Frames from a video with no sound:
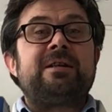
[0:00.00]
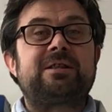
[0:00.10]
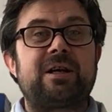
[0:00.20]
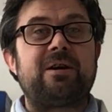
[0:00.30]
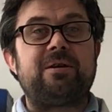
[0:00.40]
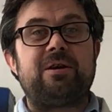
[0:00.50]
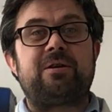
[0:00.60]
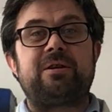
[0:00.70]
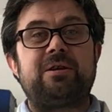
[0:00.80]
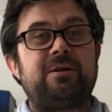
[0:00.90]
So you
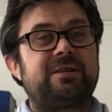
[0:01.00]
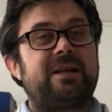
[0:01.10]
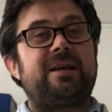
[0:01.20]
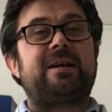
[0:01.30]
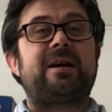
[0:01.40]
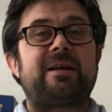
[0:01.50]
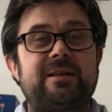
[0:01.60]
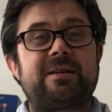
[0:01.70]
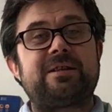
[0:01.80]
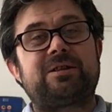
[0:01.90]
could use any
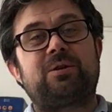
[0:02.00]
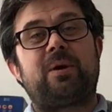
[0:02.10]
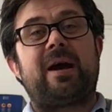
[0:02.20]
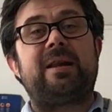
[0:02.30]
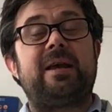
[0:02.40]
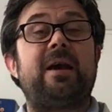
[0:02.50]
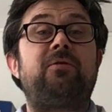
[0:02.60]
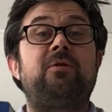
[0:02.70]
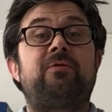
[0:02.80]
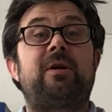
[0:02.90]
colours or
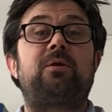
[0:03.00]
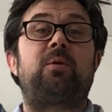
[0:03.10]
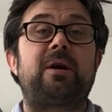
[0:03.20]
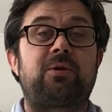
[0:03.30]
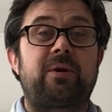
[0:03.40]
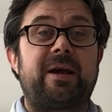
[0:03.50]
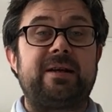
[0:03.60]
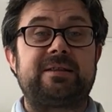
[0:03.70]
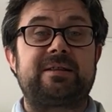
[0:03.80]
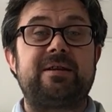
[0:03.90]
if you felt quite
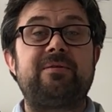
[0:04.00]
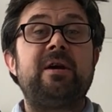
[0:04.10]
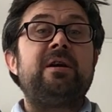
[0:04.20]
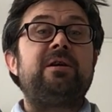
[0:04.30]
creative,